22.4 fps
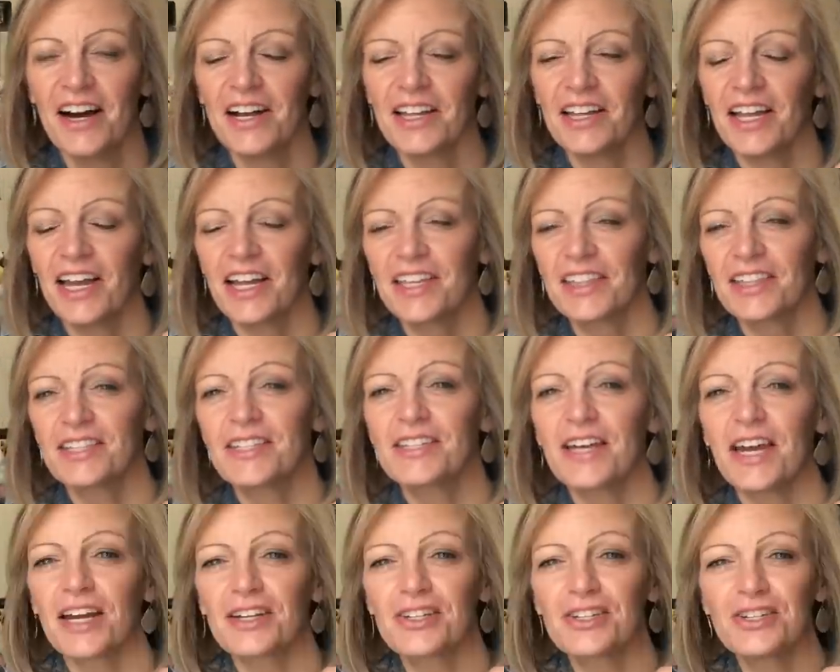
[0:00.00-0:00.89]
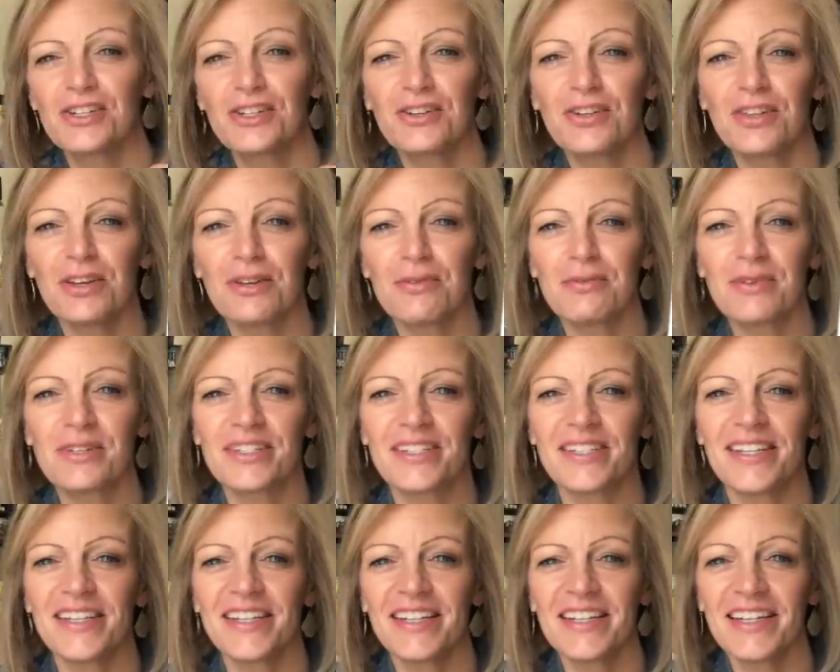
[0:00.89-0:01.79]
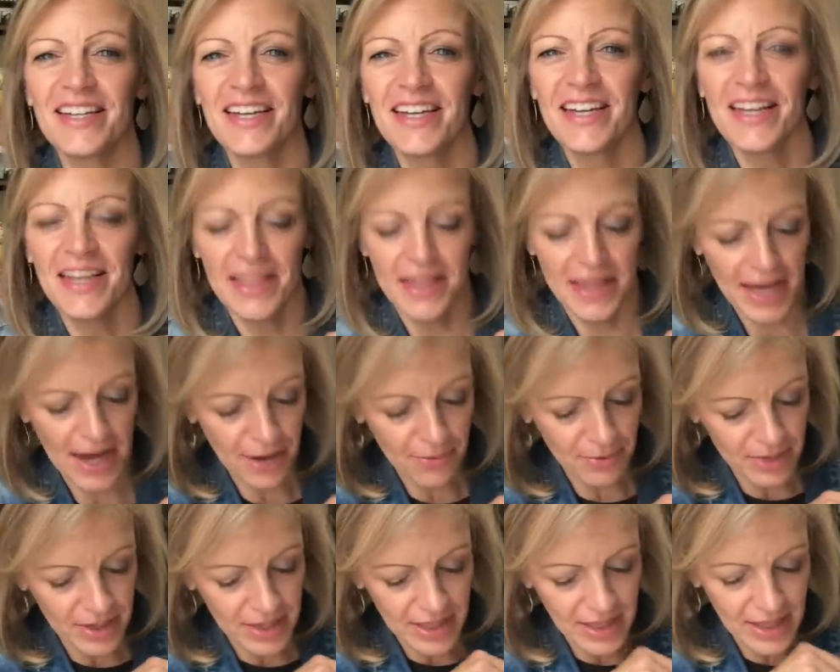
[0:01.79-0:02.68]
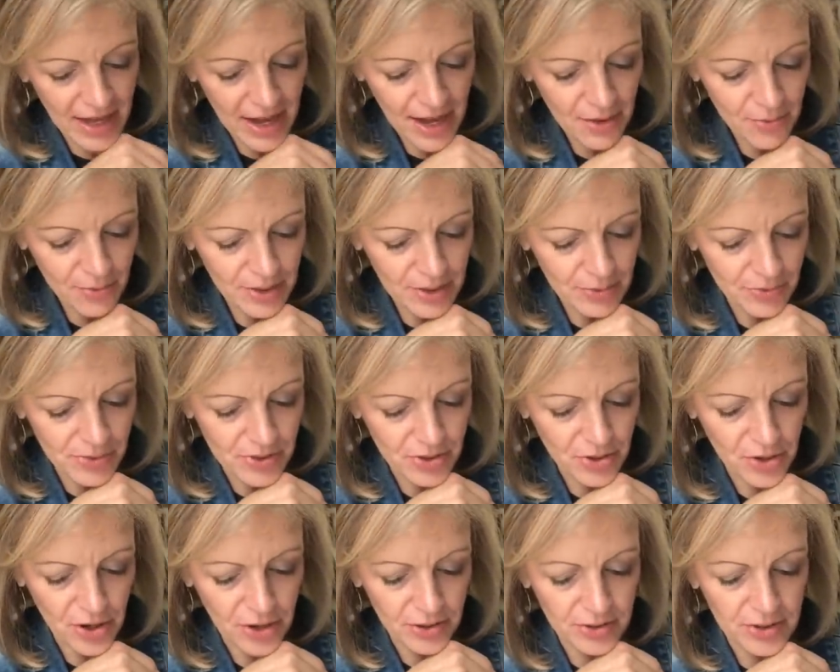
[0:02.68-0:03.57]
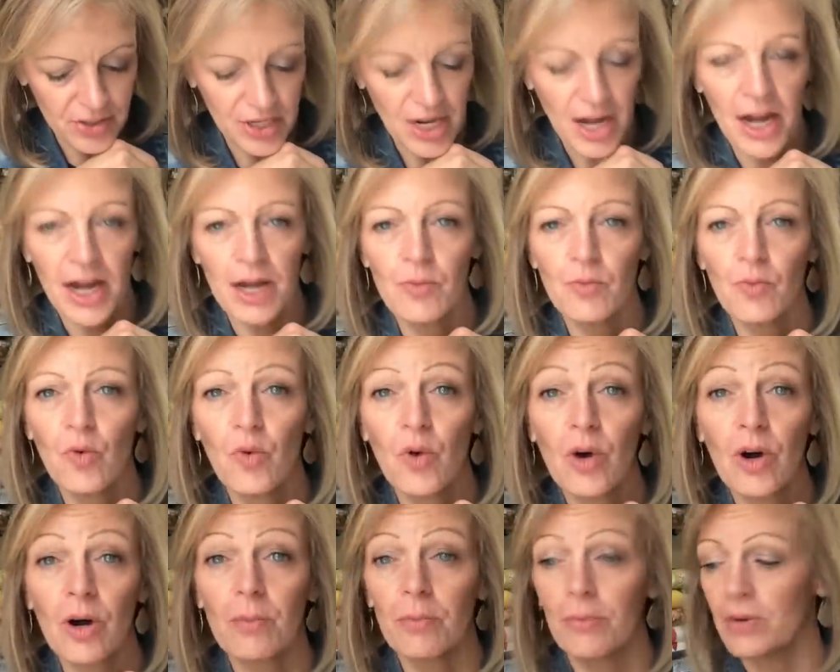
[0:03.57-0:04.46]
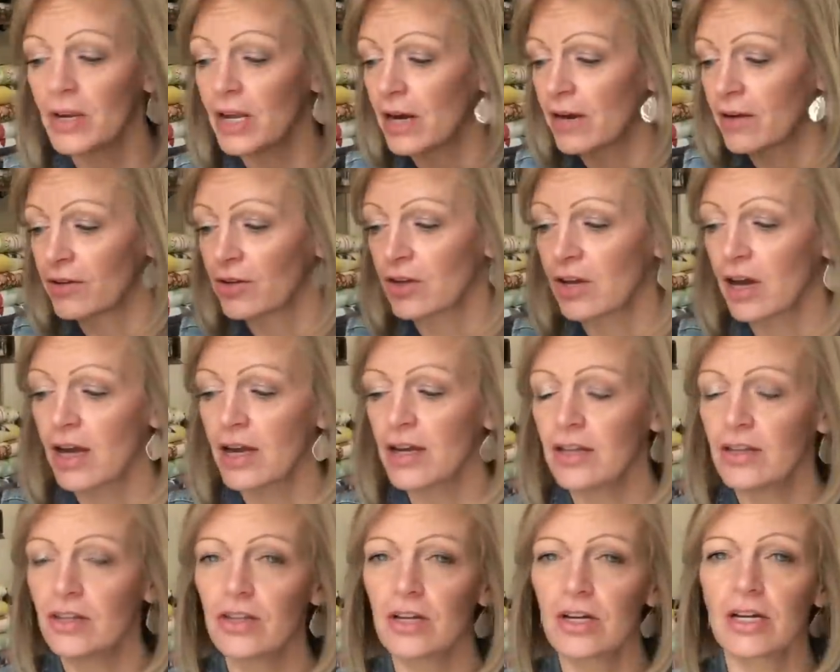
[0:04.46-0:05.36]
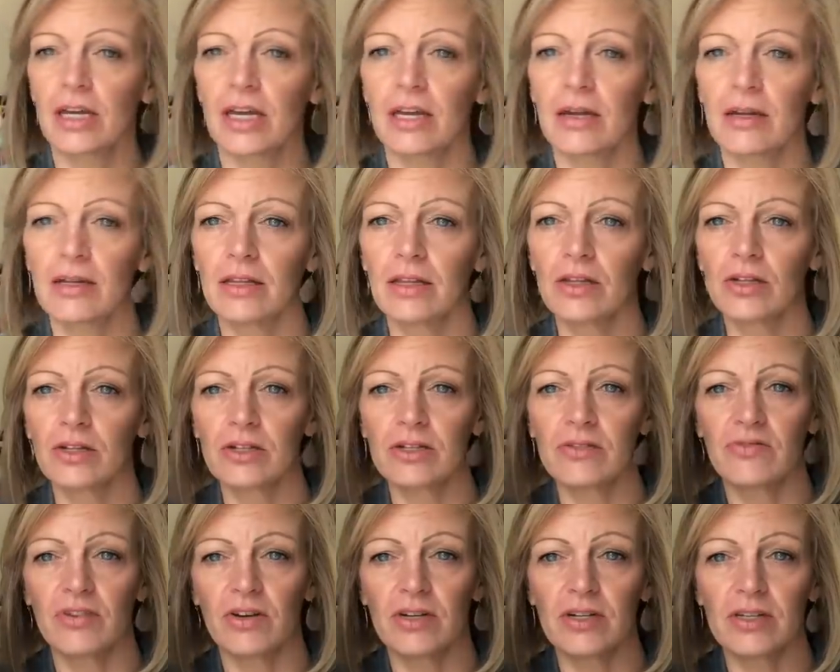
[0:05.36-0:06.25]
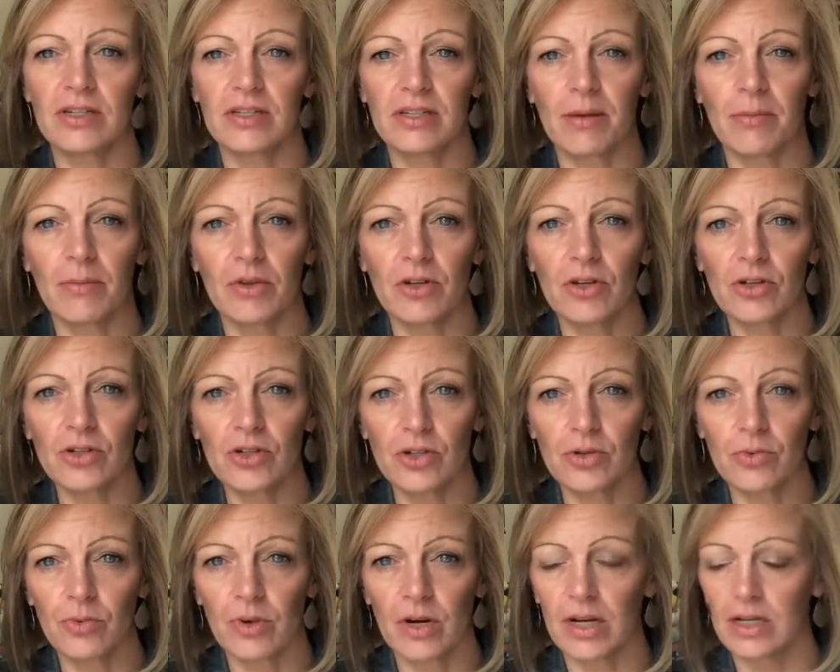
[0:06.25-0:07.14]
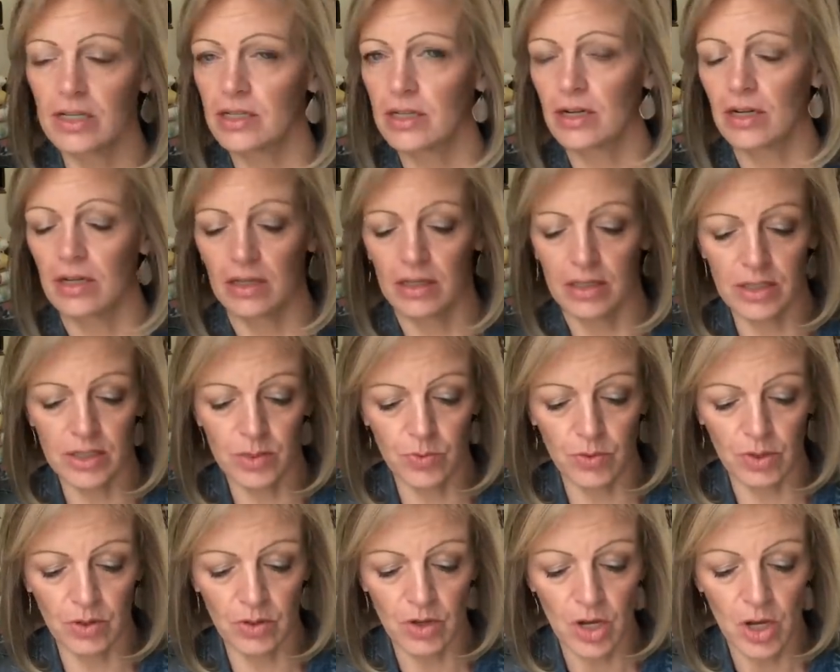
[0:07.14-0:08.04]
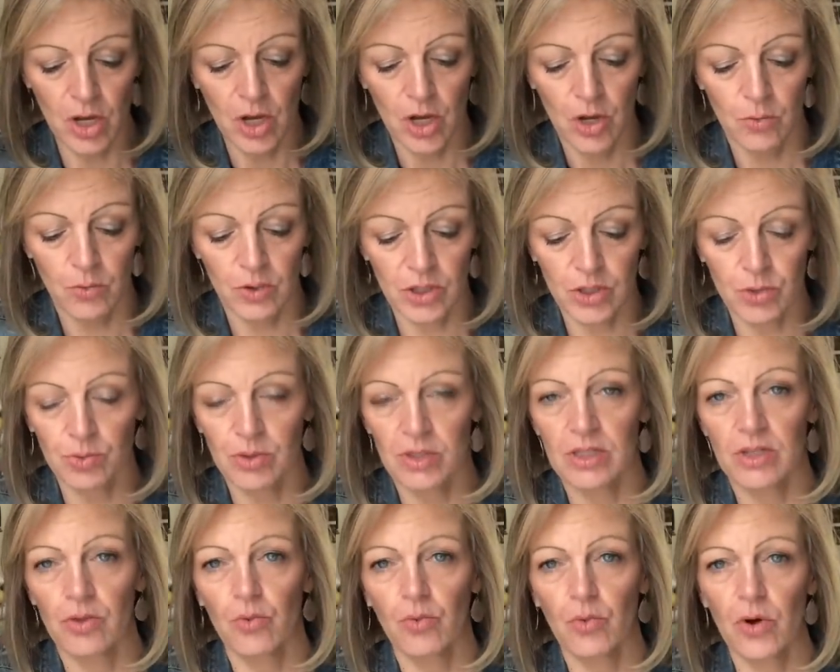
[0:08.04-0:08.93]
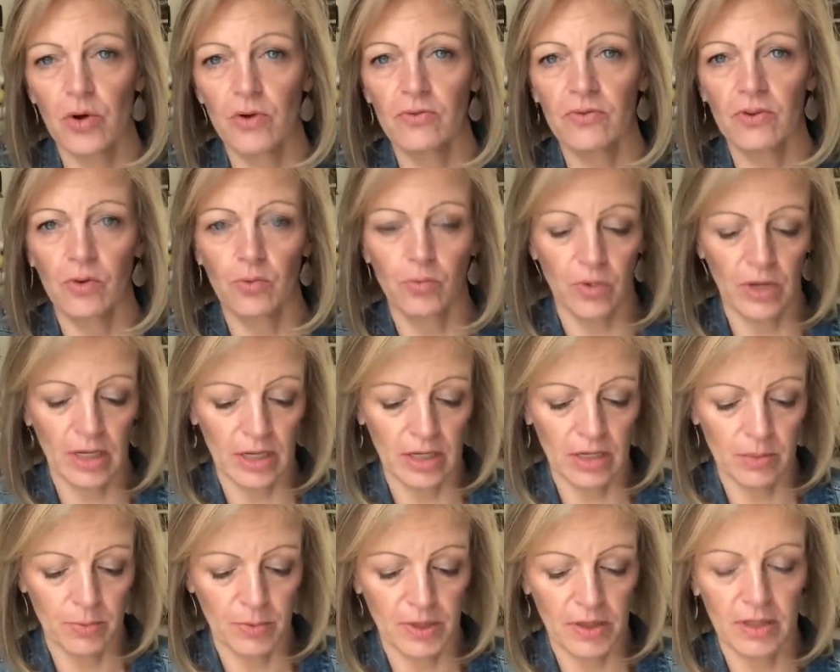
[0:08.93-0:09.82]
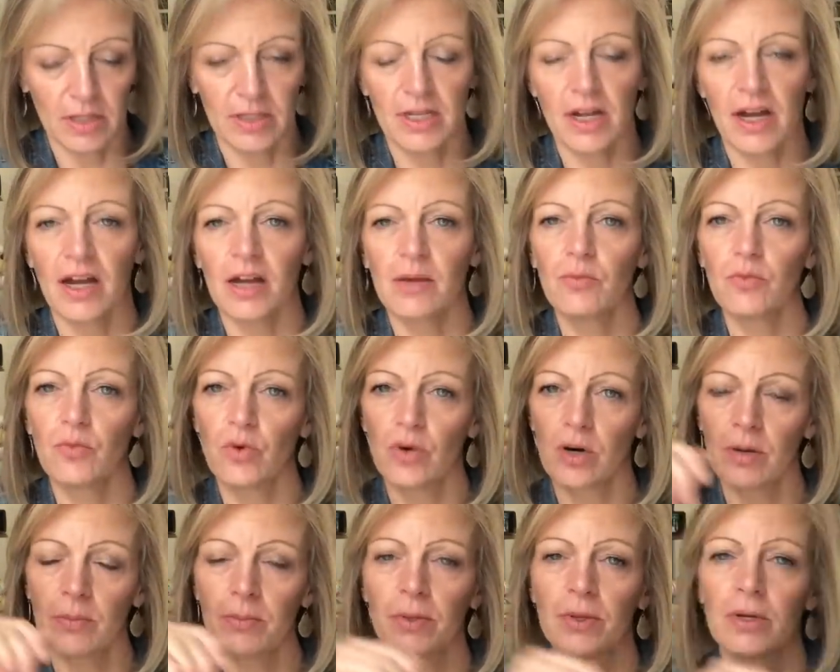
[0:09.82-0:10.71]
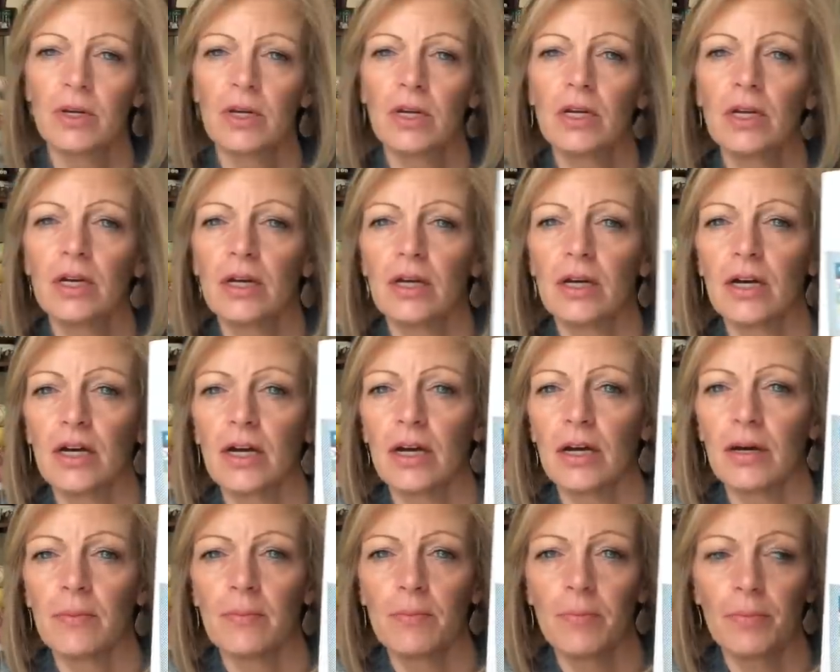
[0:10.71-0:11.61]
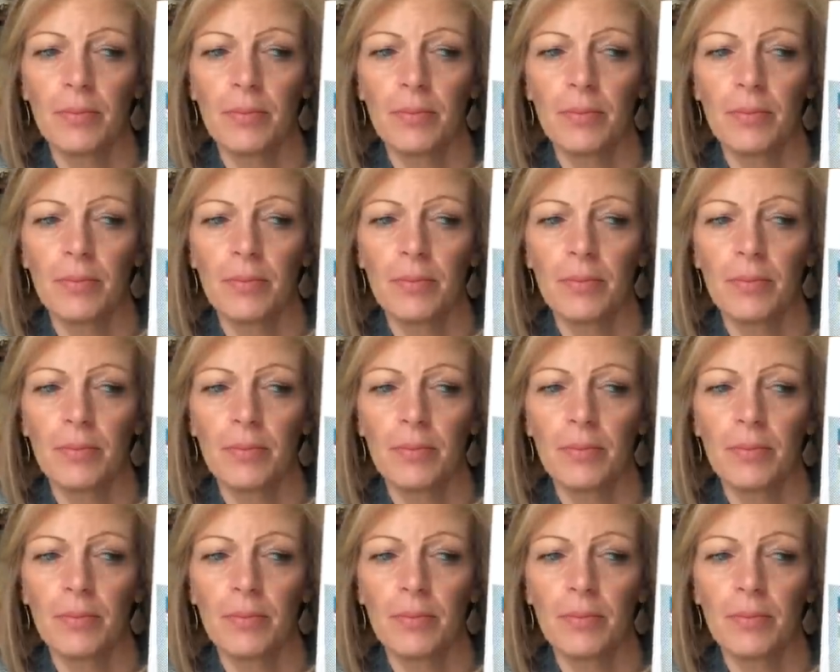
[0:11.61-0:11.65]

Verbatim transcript: I like the texture that was in that one. That one was called Time Warp. Now you kind of look, it looks very similar to what I did on this one, which was the Woven Wind, but the Time Warp um,